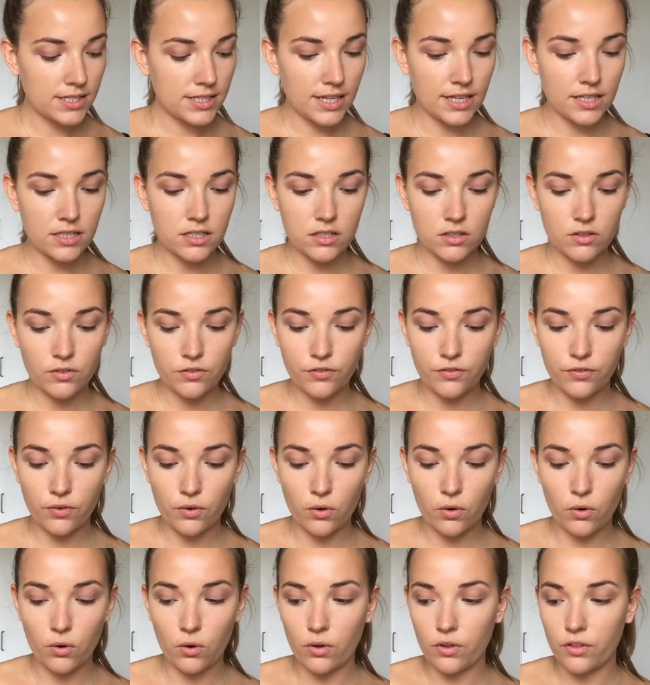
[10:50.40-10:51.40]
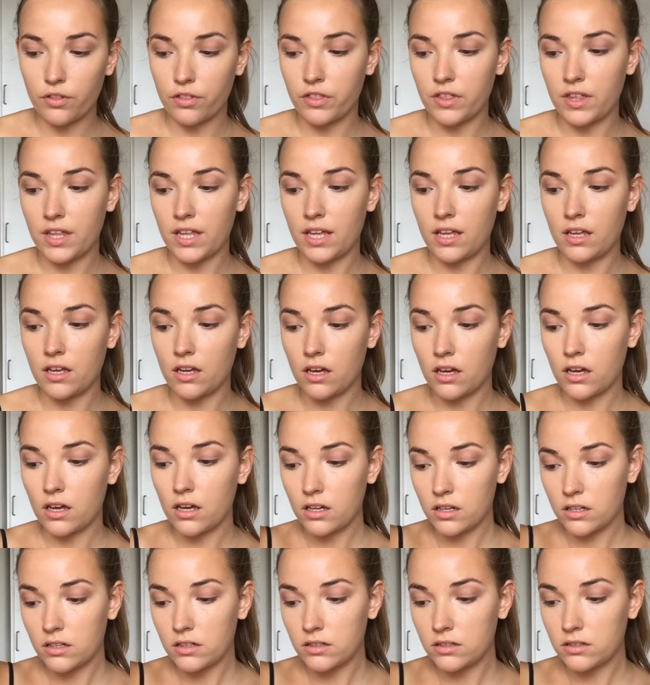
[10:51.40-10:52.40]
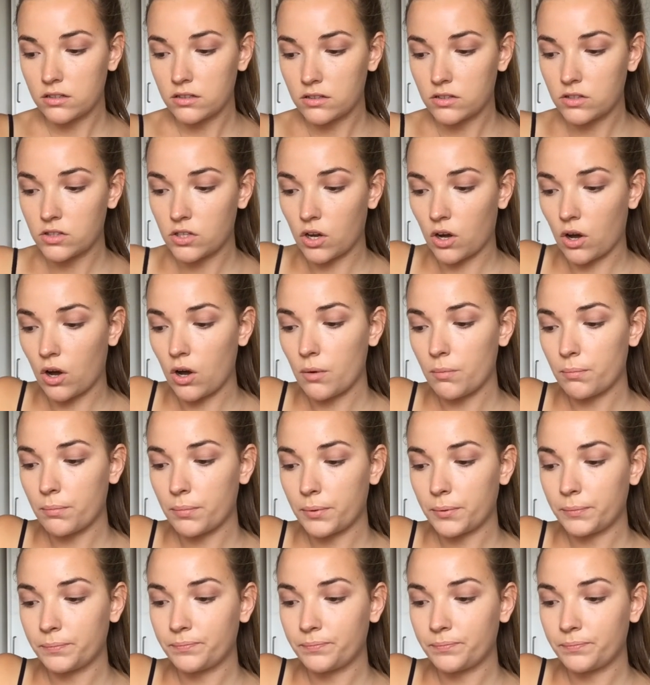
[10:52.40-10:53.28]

it for the top.